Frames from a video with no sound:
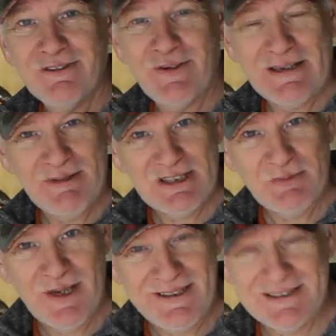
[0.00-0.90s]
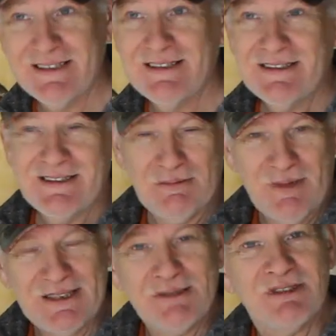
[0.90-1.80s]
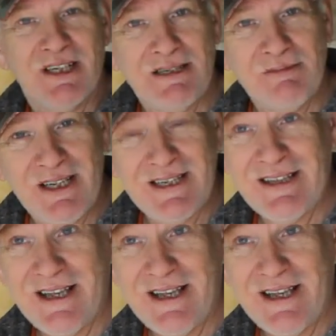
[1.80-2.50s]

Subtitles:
find a bit of space by sometime in